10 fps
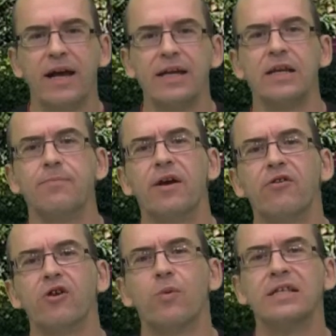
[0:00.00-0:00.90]
guided by
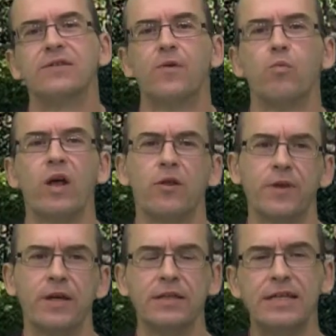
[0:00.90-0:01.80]
requests from
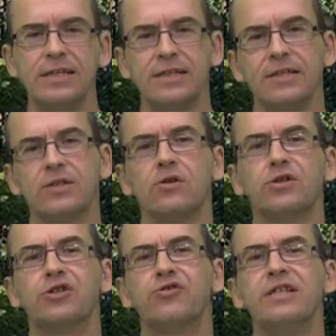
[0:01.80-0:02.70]
wealthy elites, the
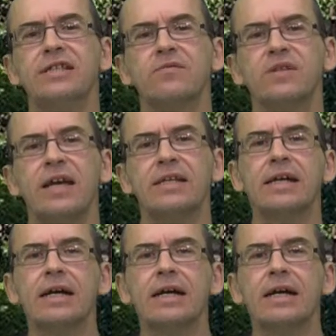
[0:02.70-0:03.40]
Scottish Greens have said.